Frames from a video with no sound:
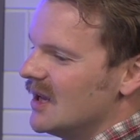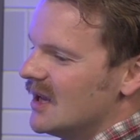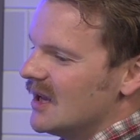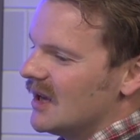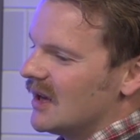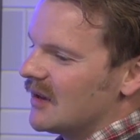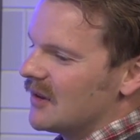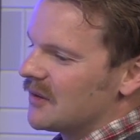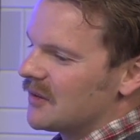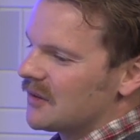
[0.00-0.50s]

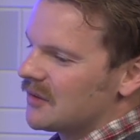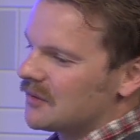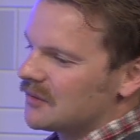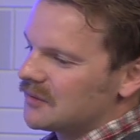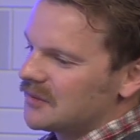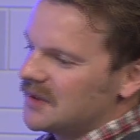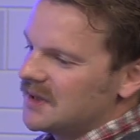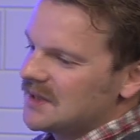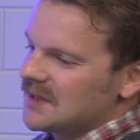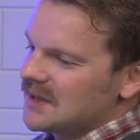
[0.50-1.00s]
Uh, the
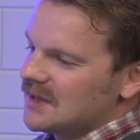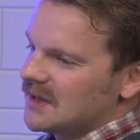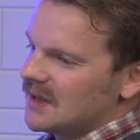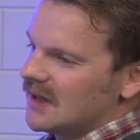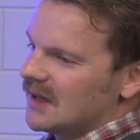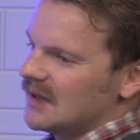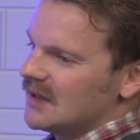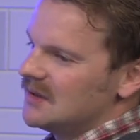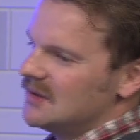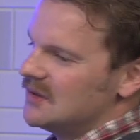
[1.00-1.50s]
reason
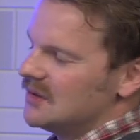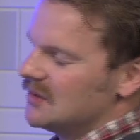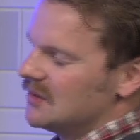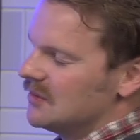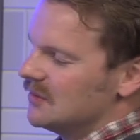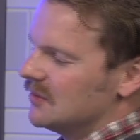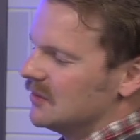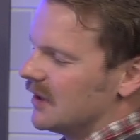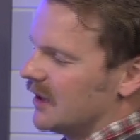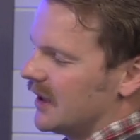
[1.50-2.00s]
that I
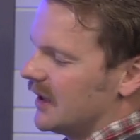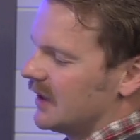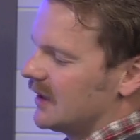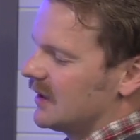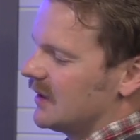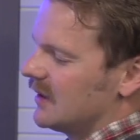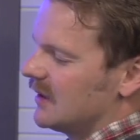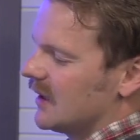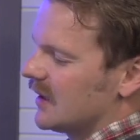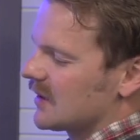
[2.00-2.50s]
do like
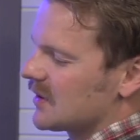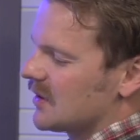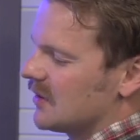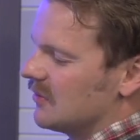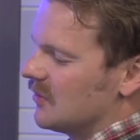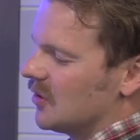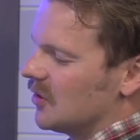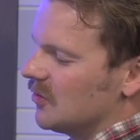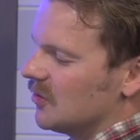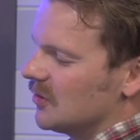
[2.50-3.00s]

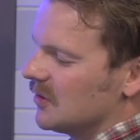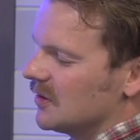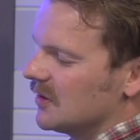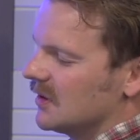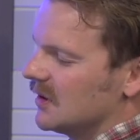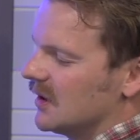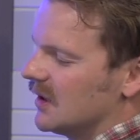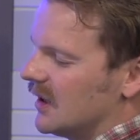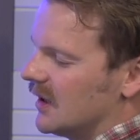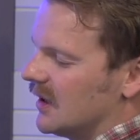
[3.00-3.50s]
ExxonMobil
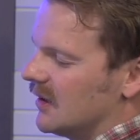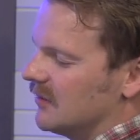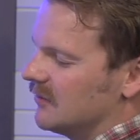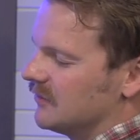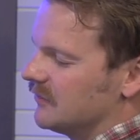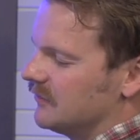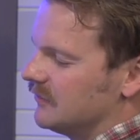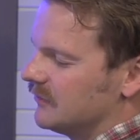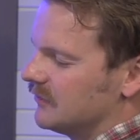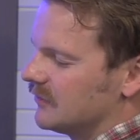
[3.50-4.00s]

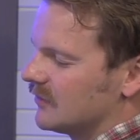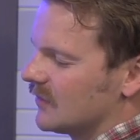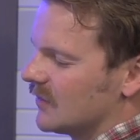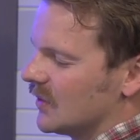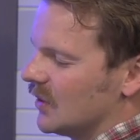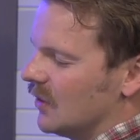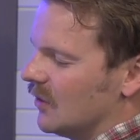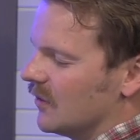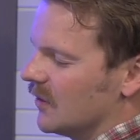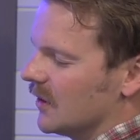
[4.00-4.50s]
um,
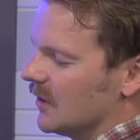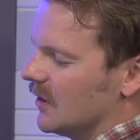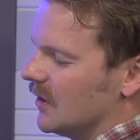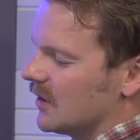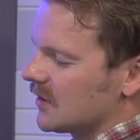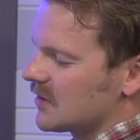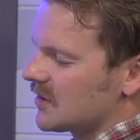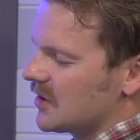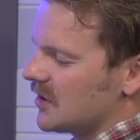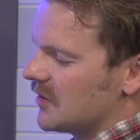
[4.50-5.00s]
over the
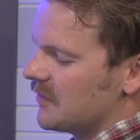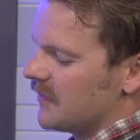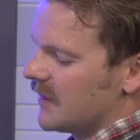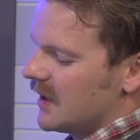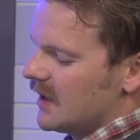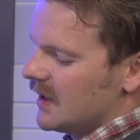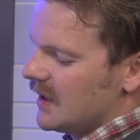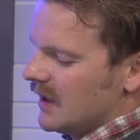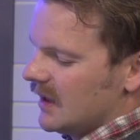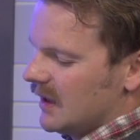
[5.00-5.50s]
long term
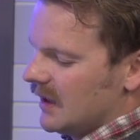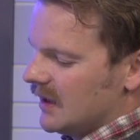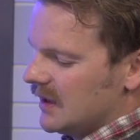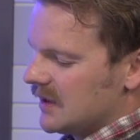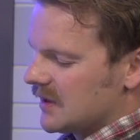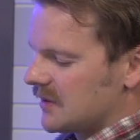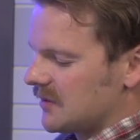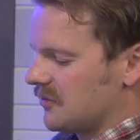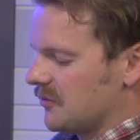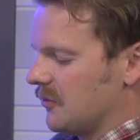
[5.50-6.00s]

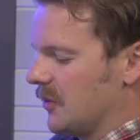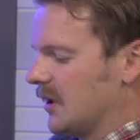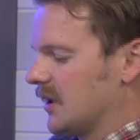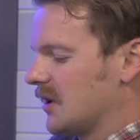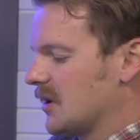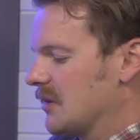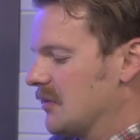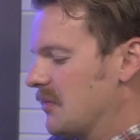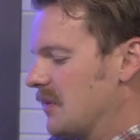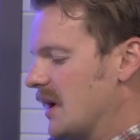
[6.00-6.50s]
is when
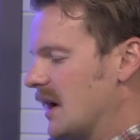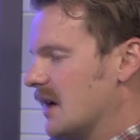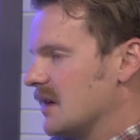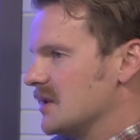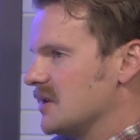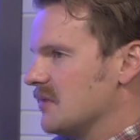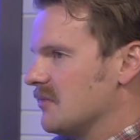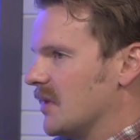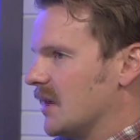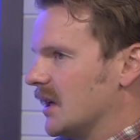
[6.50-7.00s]

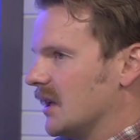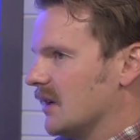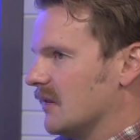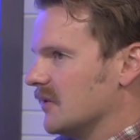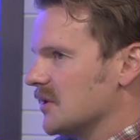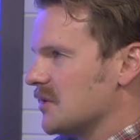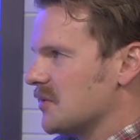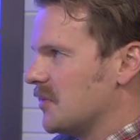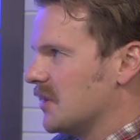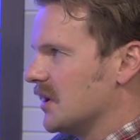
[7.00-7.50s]
compared to many of
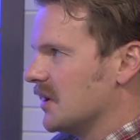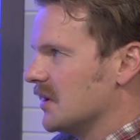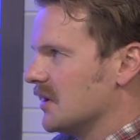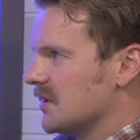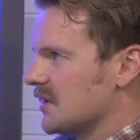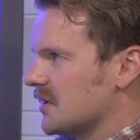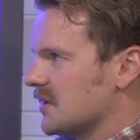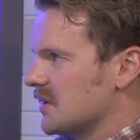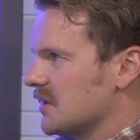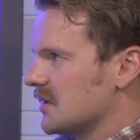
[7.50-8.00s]
its
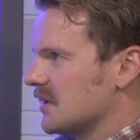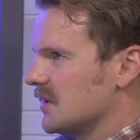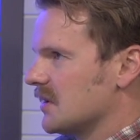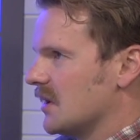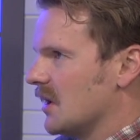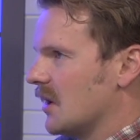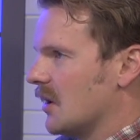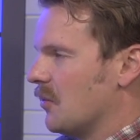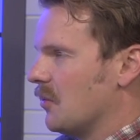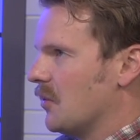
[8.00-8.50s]
peers,
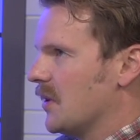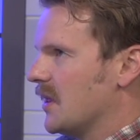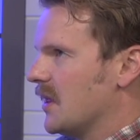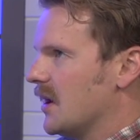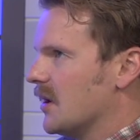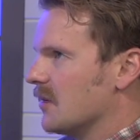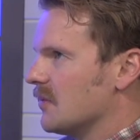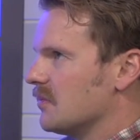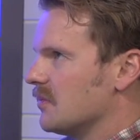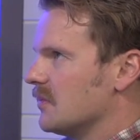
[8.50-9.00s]
uh, when they're